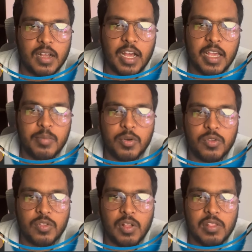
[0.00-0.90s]

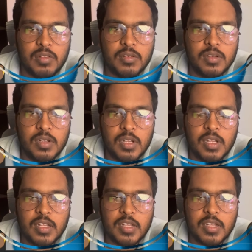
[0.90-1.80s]
eyebrows also.
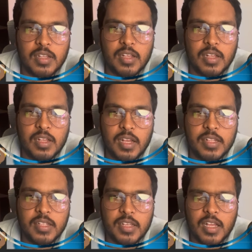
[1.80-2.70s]
I
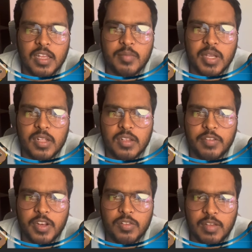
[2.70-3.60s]
think in my other
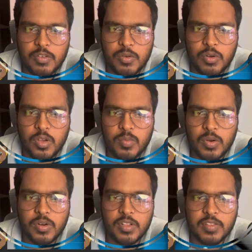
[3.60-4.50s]
videos I've told you
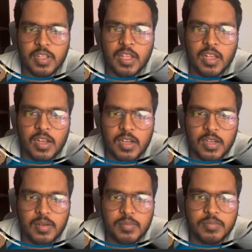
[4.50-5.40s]
about this
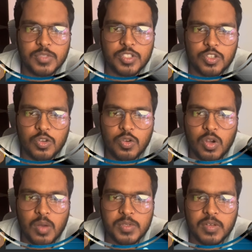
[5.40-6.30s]

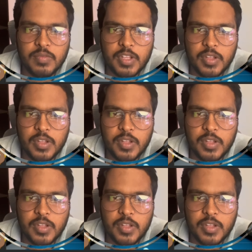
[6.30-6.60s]
stroke option, where